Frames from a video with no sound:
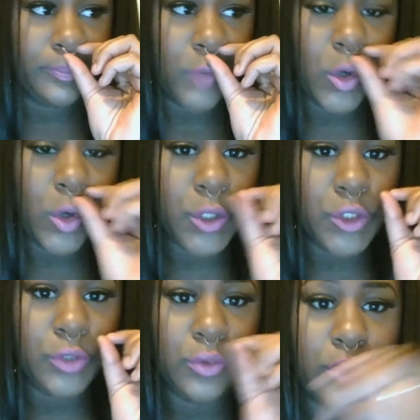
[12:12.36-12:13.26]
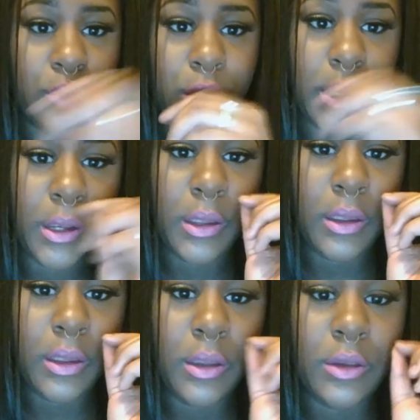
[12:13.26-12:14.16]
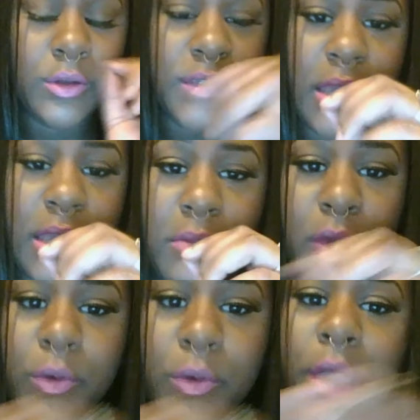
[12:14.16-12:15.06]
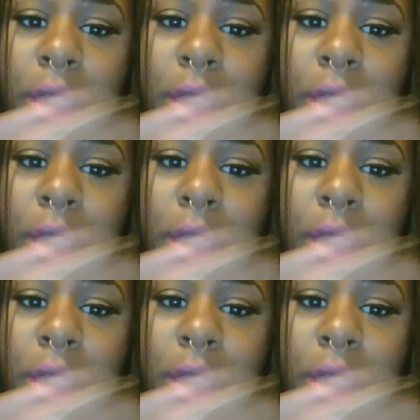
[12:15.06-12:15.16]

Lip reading: horseshoe or your segment ring